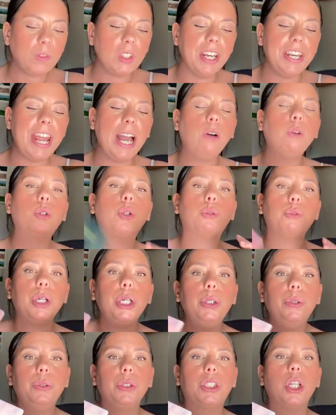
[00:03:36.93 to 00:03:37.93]
Now,
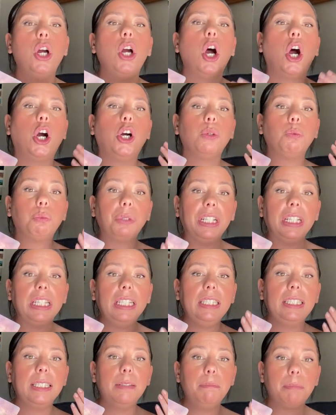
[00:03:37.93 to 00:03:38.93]
crows are
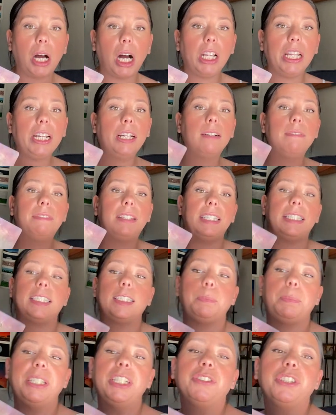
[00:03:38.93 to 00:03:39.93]
really symbolic of the
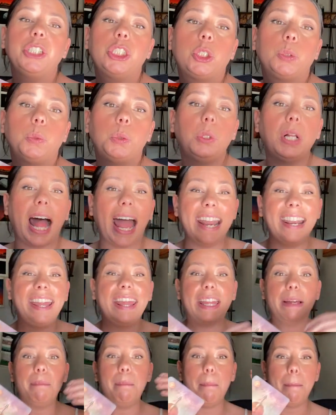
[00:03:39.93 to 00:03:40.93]
spiritual and
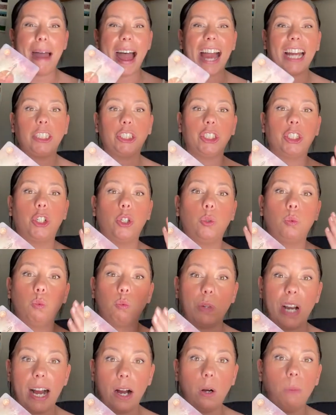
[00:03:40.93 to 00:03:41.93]
the magical
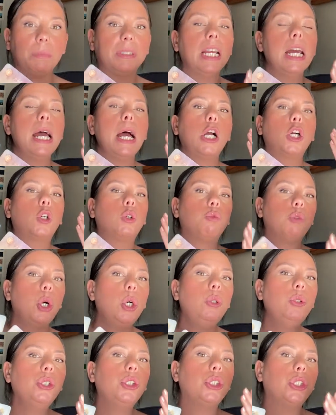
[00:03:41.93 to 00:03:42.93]
realms.
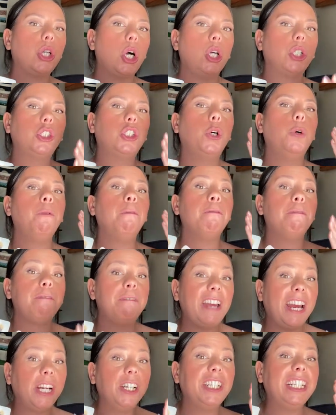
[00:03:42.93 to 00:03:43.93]
Crows are also
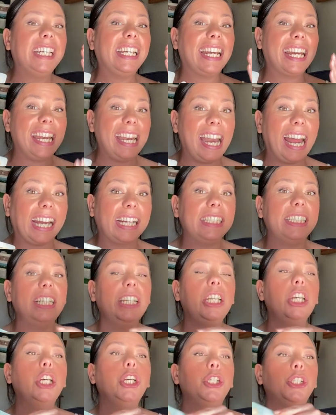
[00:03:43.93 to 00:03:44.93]
very
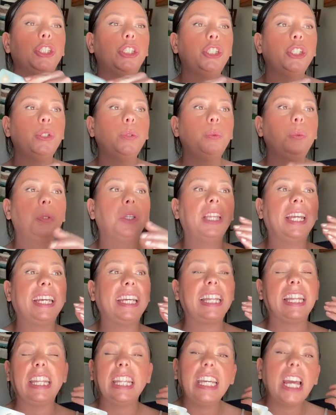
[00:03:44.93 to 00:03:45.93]
connected to
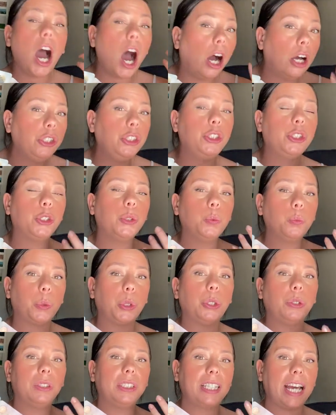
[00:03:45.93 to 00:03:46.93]
like the
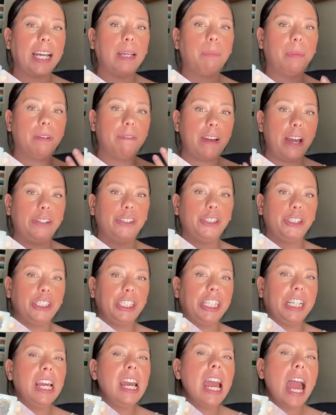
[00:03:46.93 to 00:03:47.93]
underworld type of
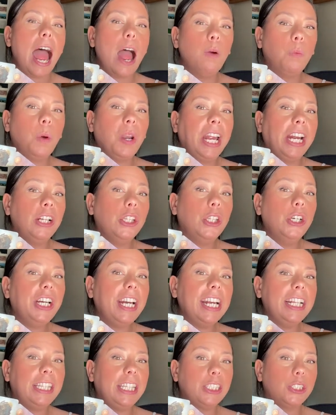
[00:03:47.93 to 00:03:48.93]
energy. And when I look
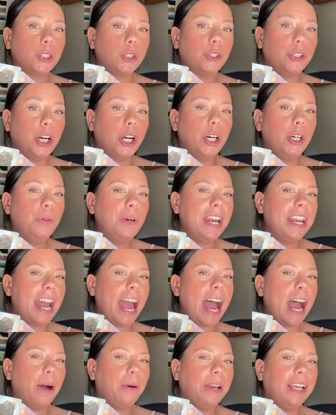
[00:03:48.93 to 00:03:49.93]
at this crow and
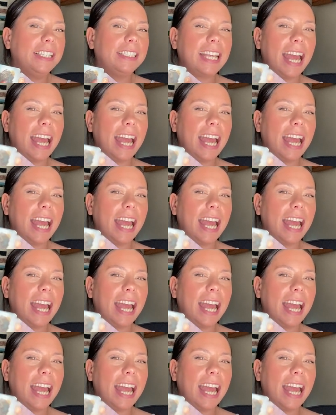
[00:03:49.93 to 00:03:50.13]
how his